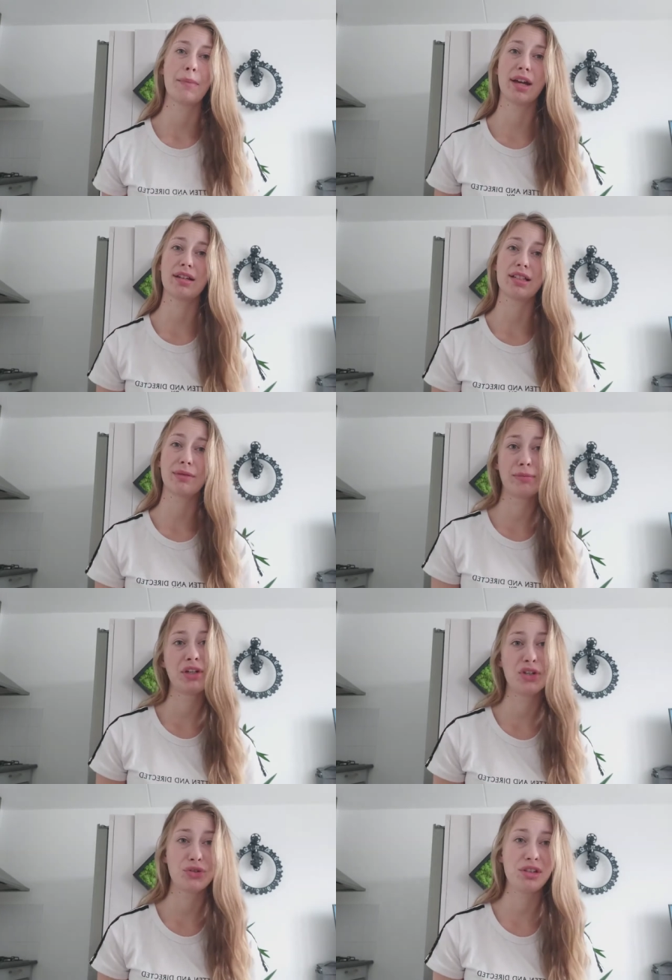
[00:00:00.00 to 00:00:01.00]
because I've
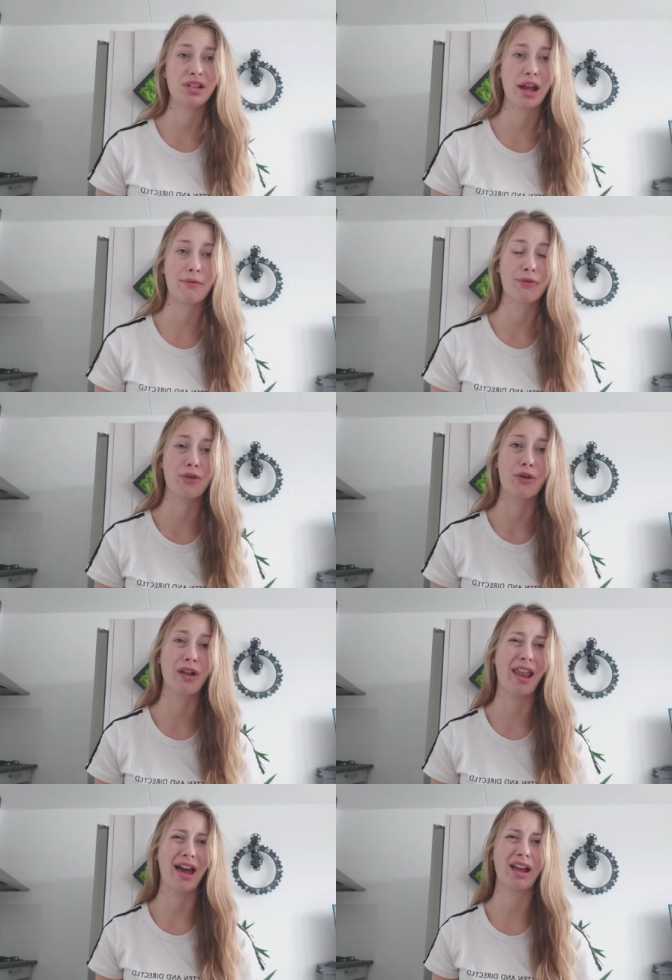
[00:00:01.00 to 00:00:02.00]
been using them
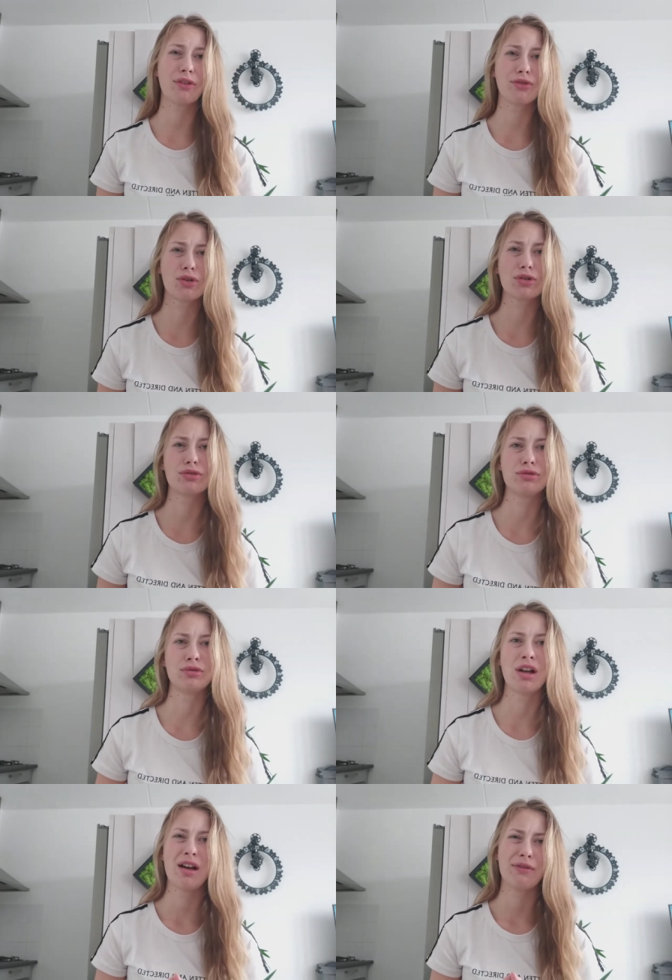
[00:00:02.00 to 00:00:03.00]
for like 4 to
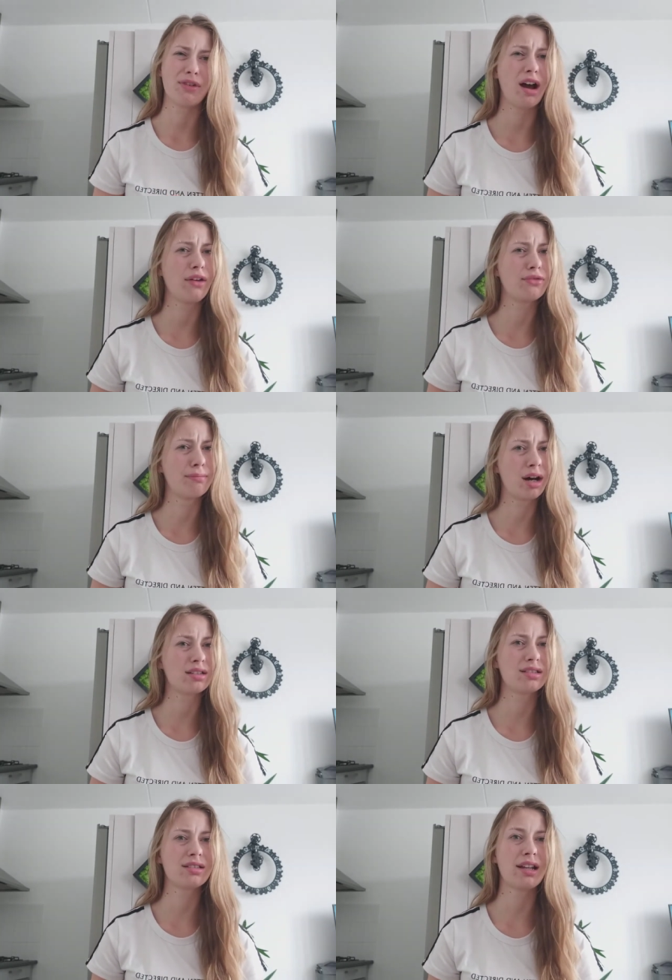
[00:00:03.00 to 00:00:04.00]
5
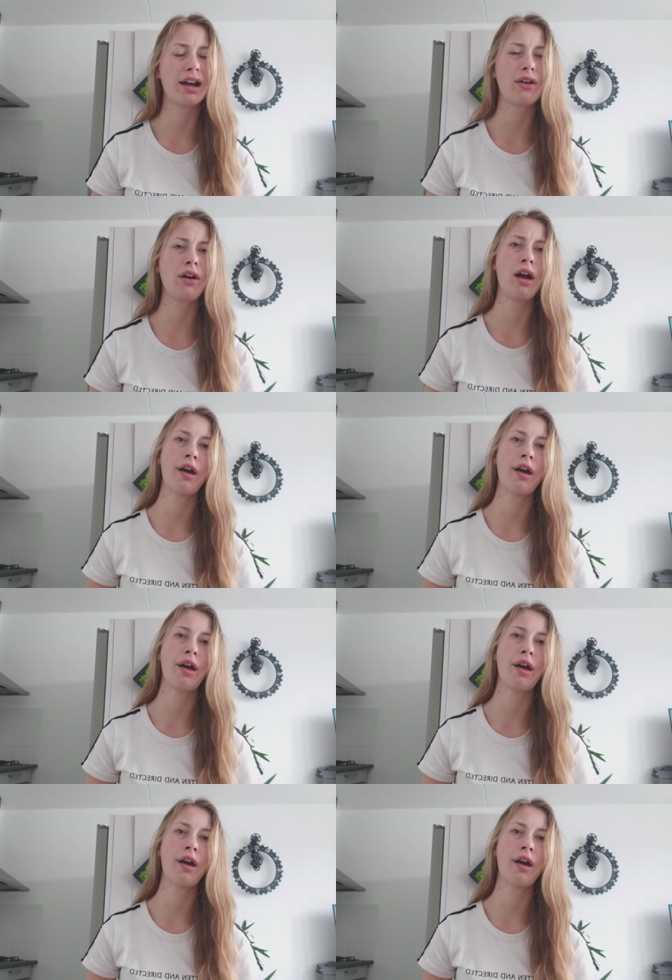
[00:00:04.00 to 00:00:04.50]
months now.